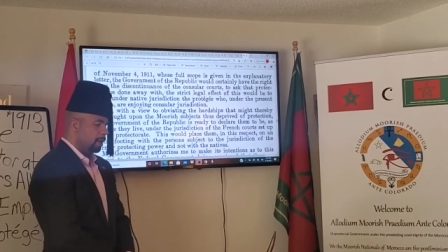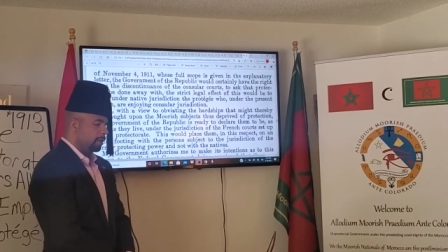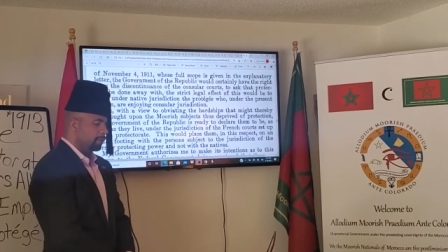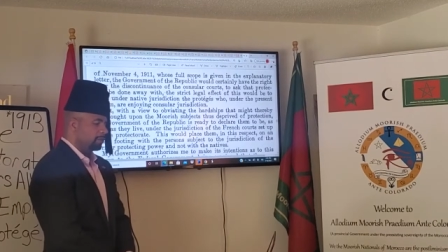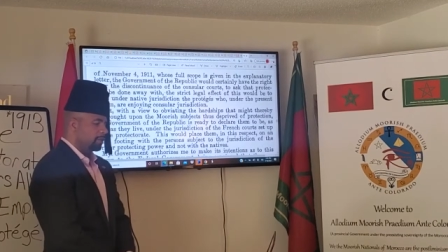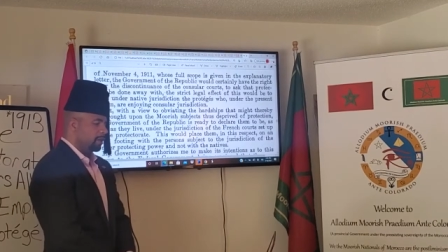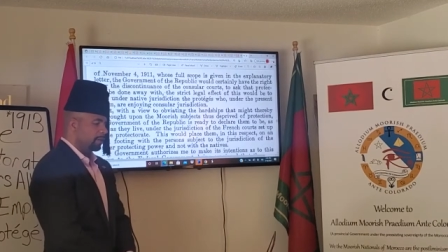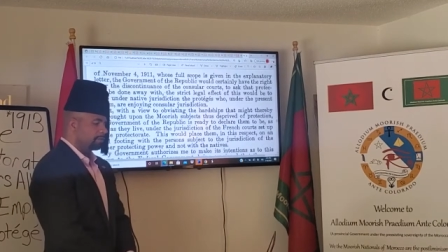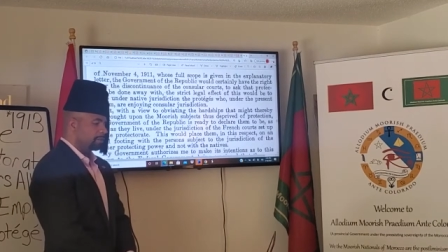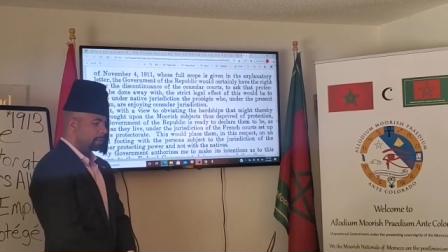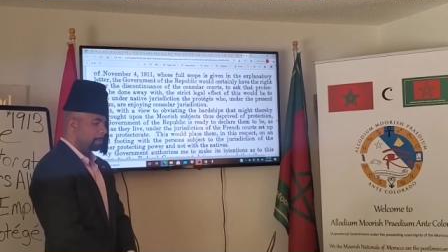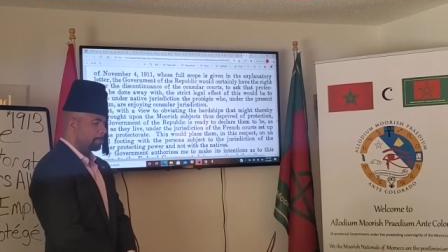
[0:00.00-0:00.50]

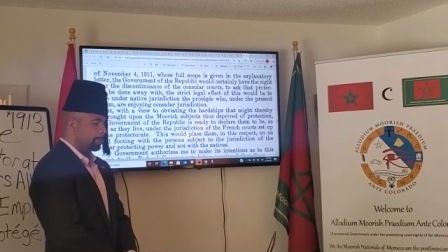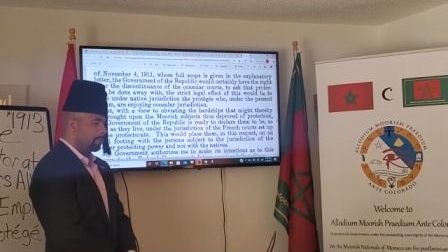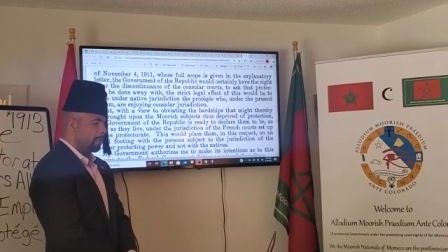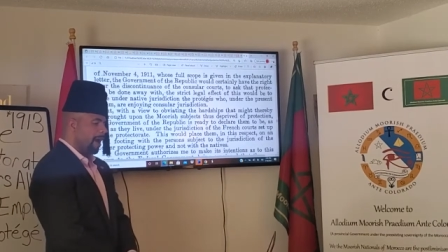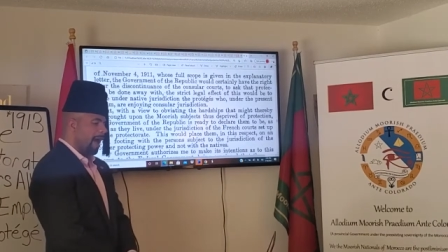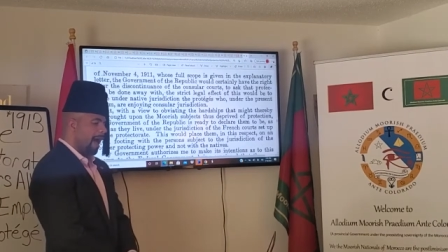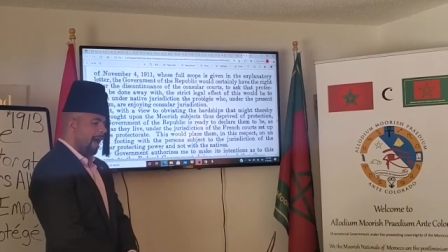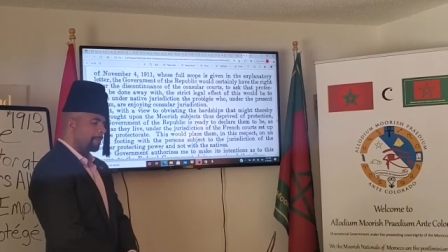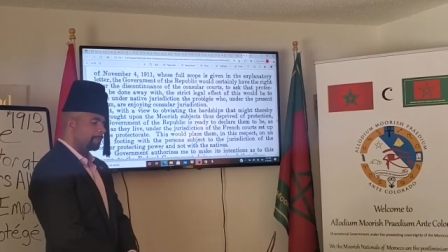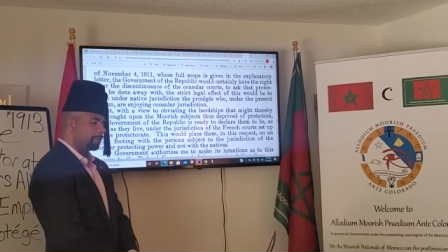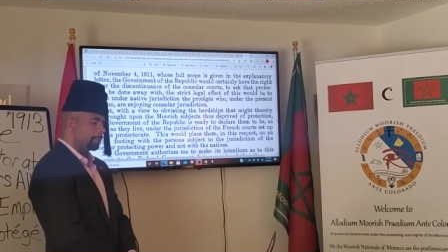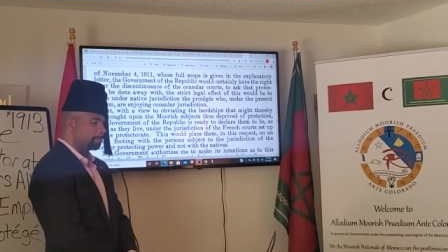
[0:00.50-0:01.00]
thus
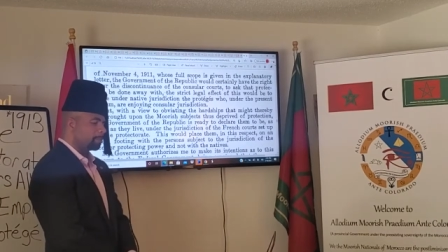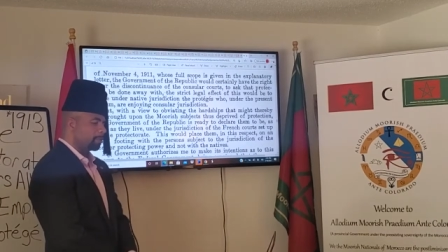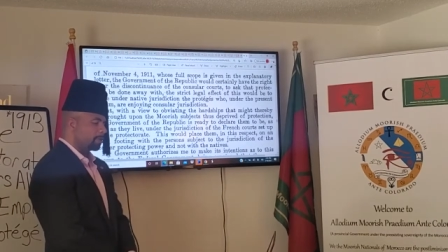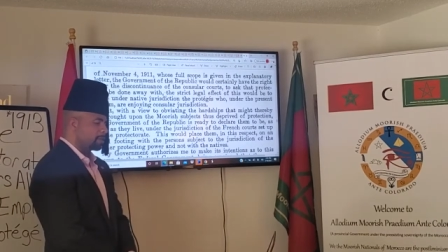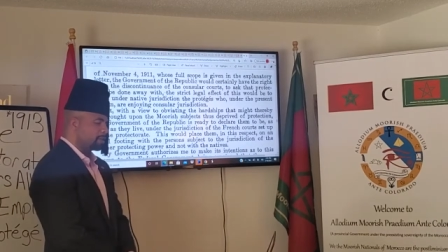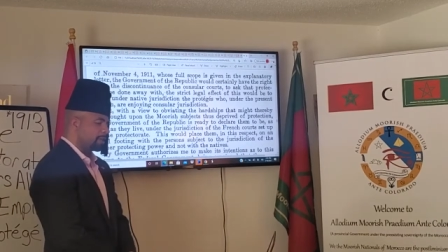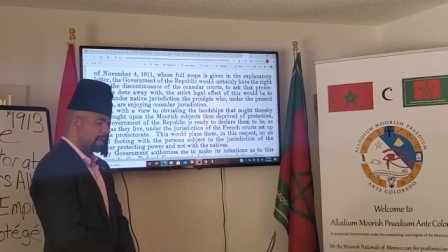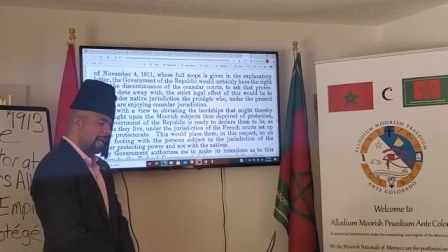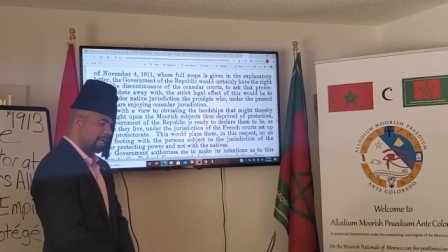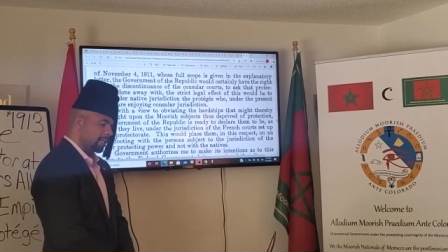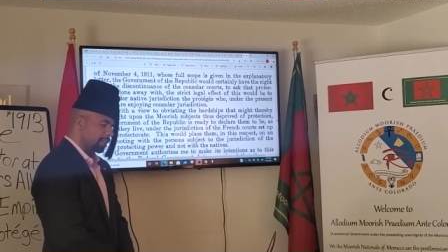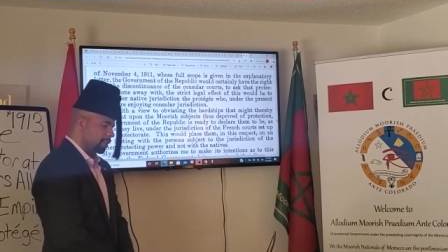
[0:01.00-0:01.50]
deprived of
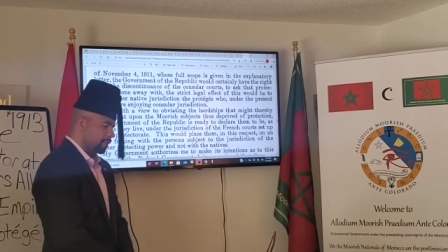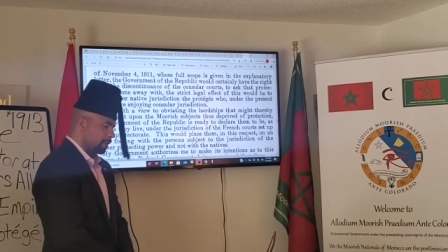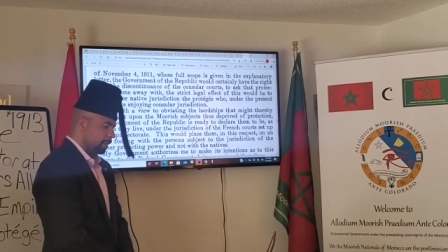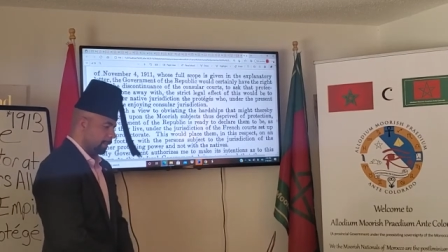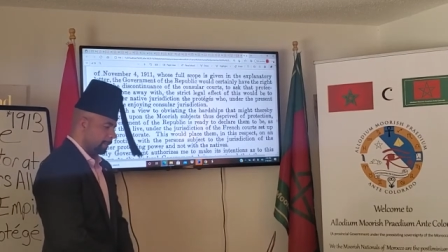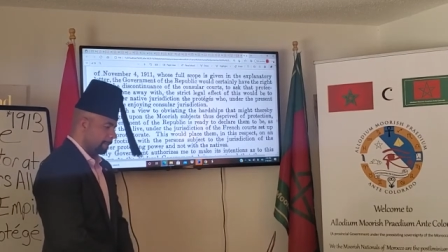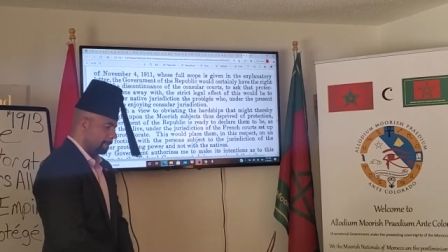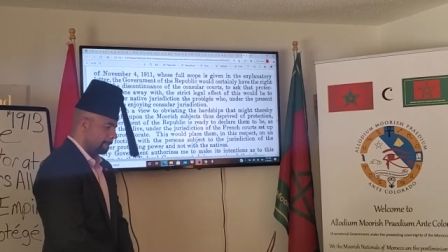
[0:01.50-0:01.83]
protection.